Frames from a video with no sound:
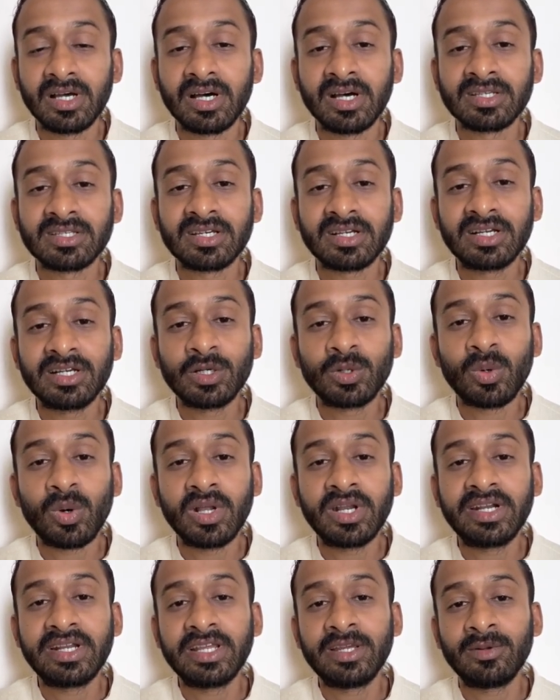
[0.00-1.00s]
a certain
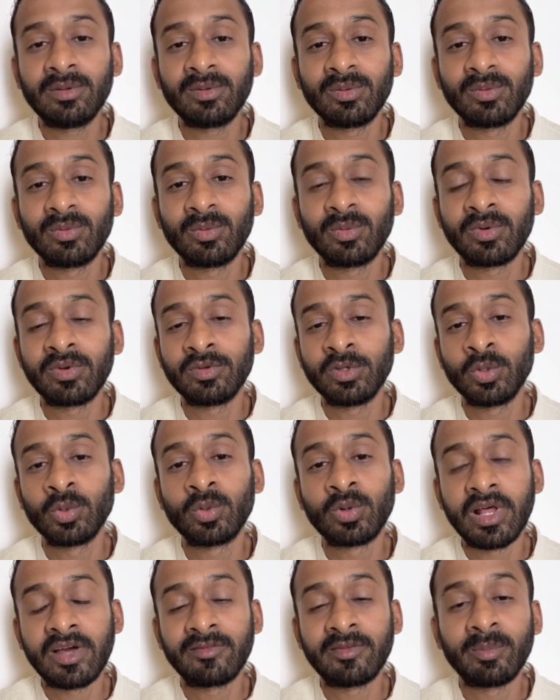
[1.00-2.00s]
quality you
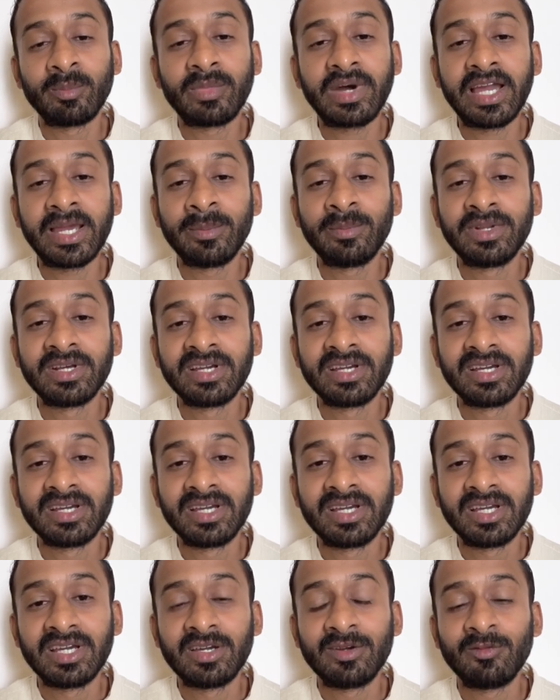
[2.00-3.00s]
would have imbibed,
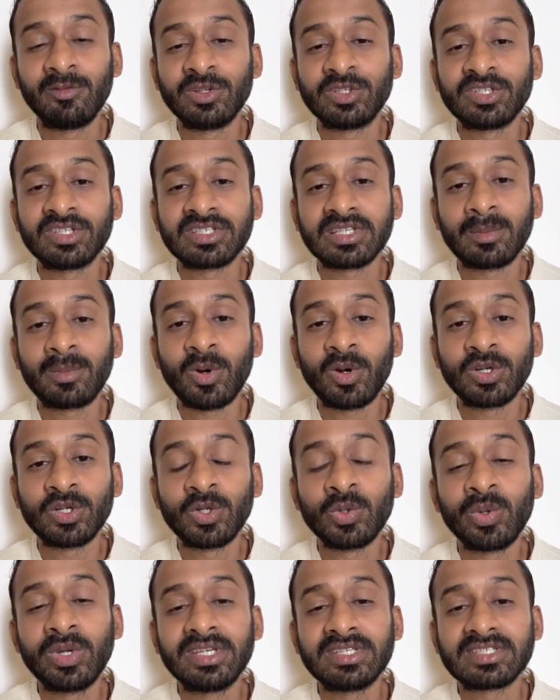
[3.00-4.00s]
which is about
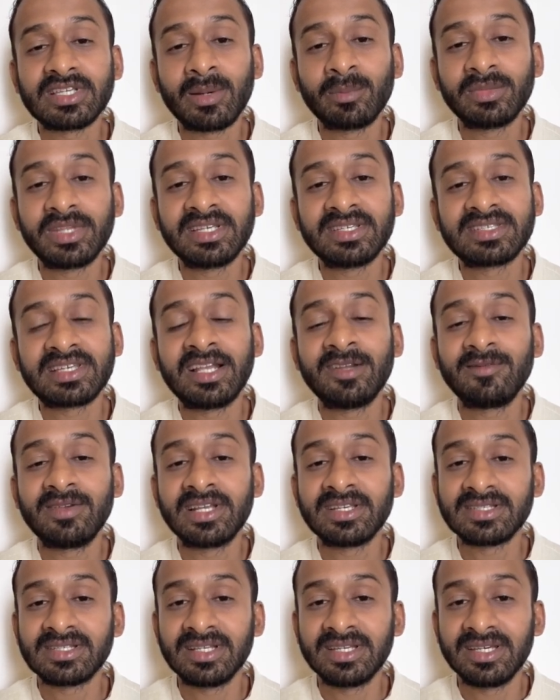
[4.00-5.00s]
doing something
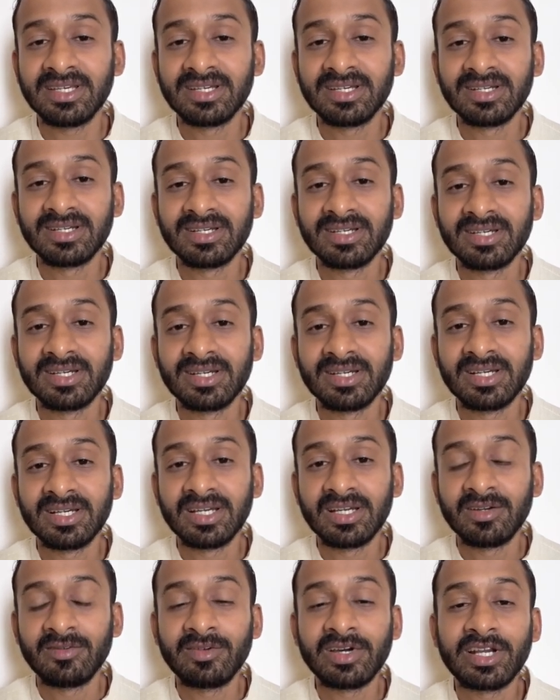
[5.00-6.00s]
selflessly,
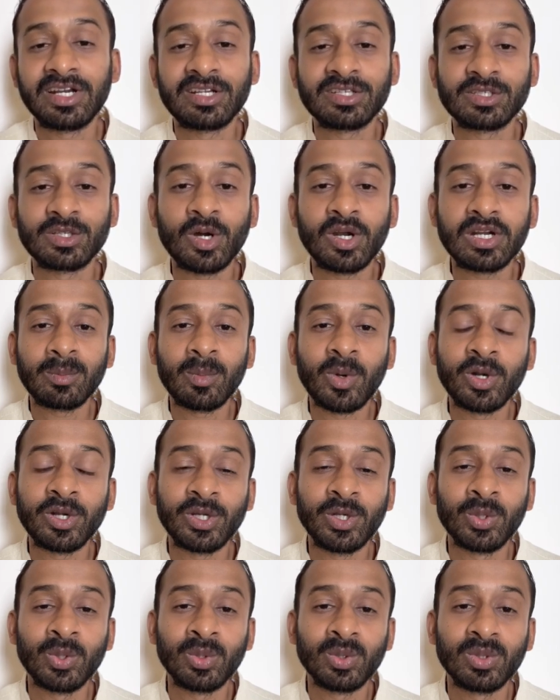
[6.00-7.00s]
where it is about
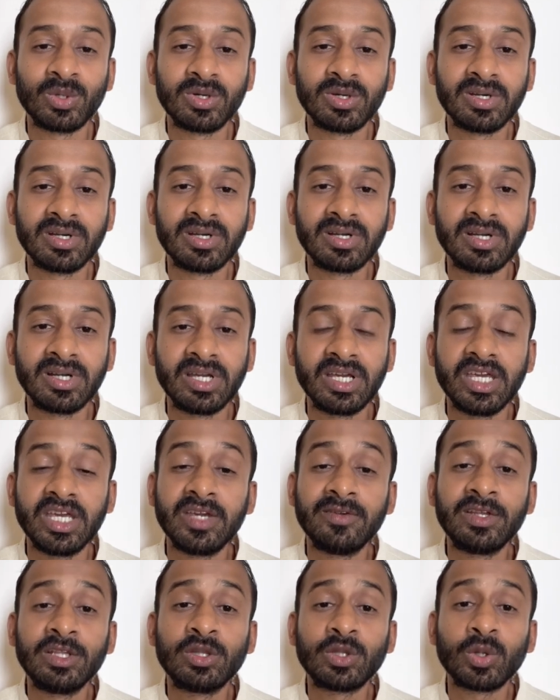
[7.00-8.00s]
you.
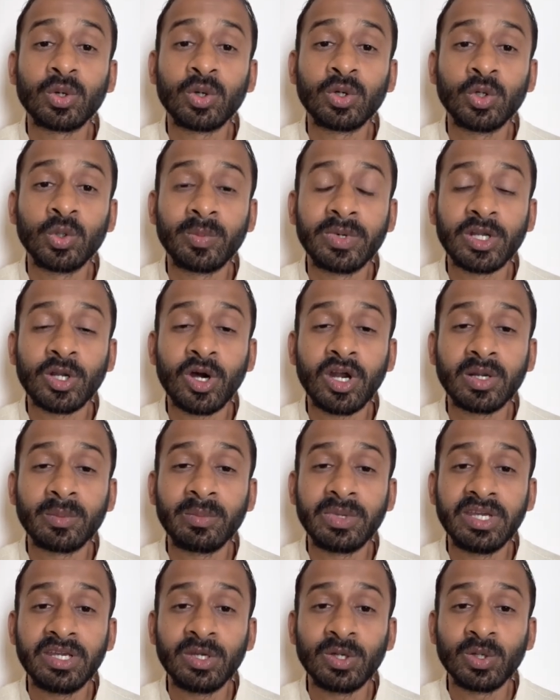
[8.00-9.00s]
Even though you may not
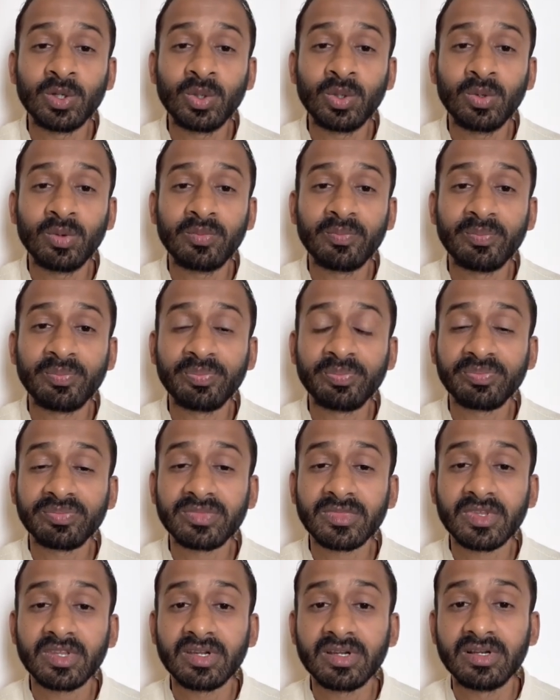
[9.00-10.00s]
be,
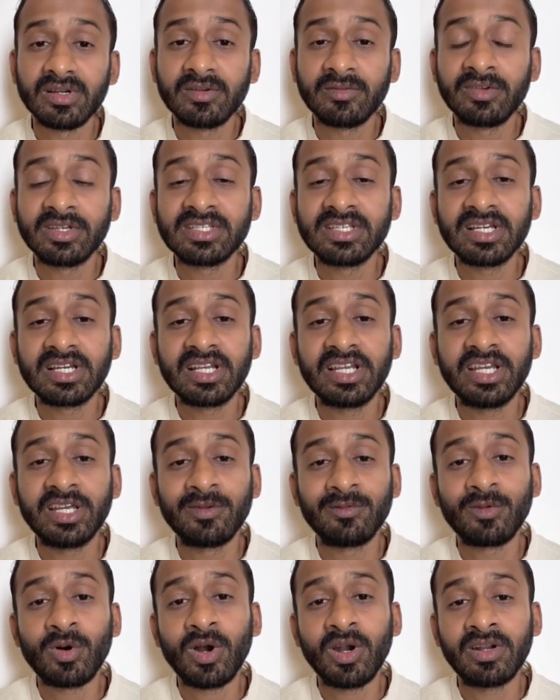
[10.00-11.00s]
physically
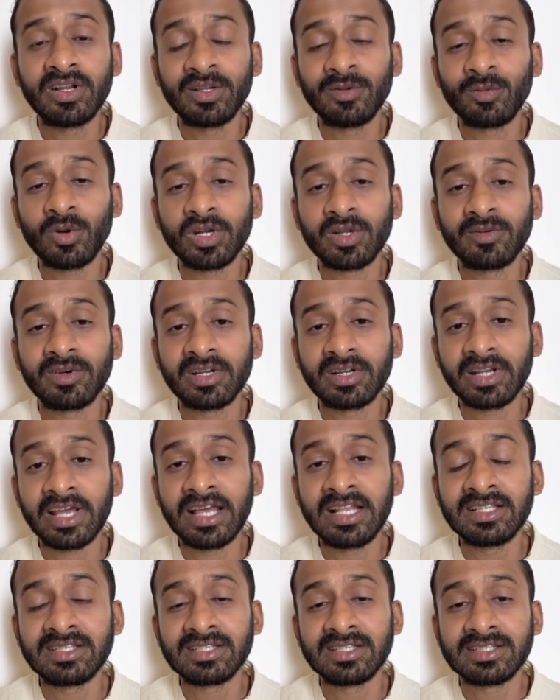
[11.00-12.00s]
involved in whatever
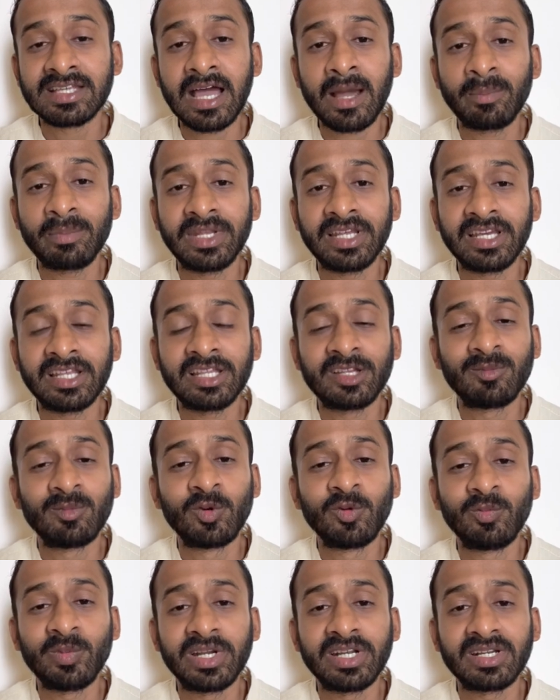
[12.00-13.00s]
else is happening in the
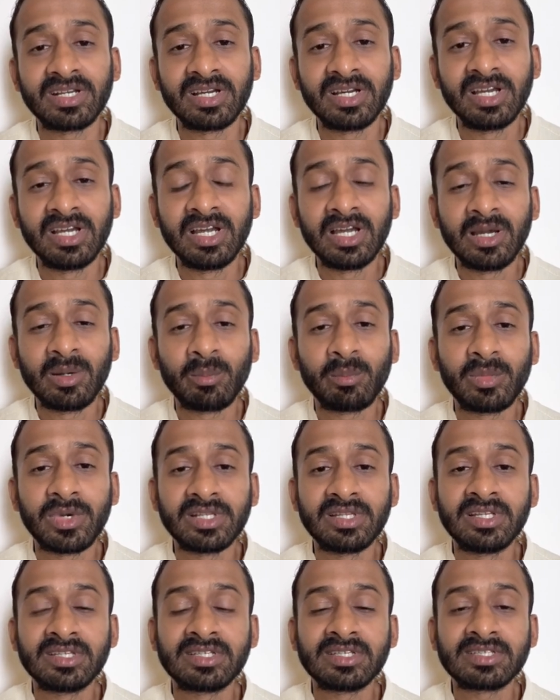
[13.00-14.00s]
movement,
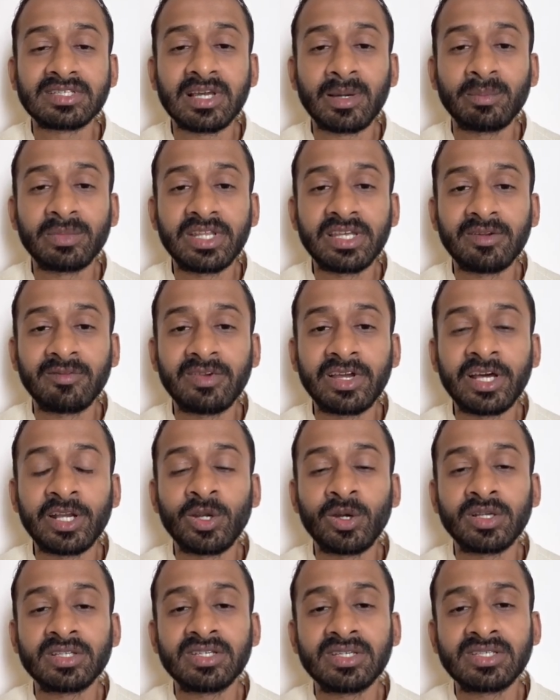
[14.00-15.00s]
but this is something where
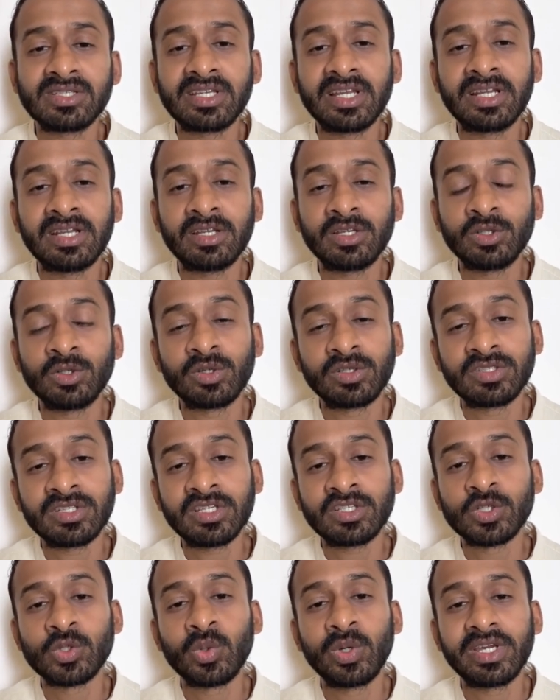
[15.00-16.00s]
you're just
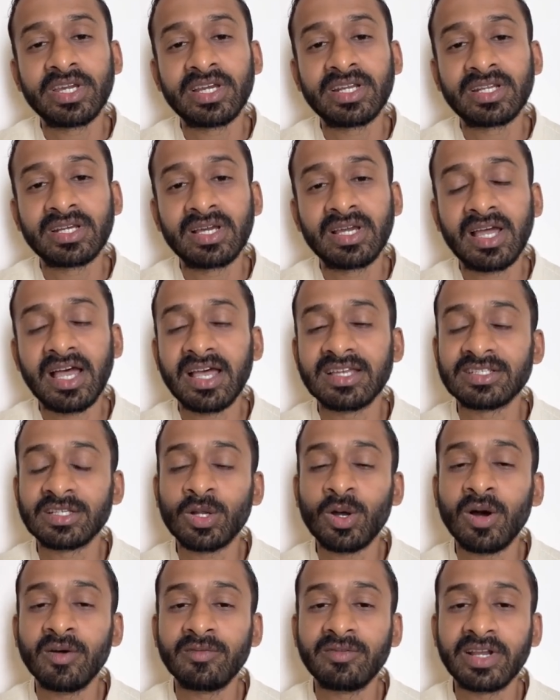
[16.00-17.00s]
doing it as an
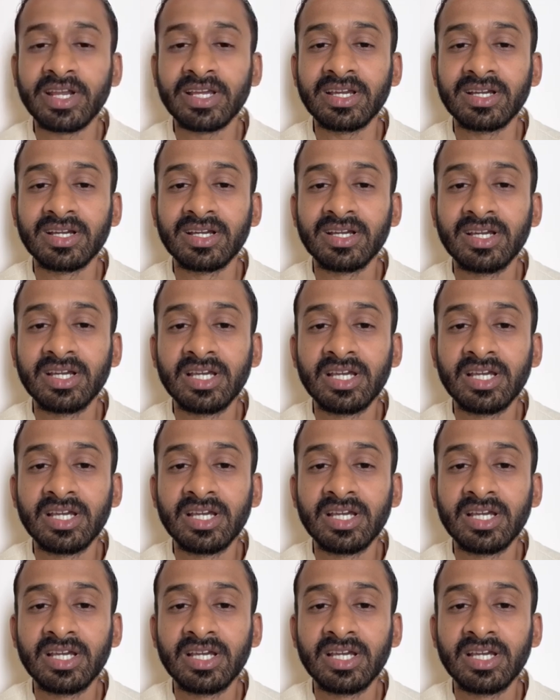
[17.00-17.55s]
offering,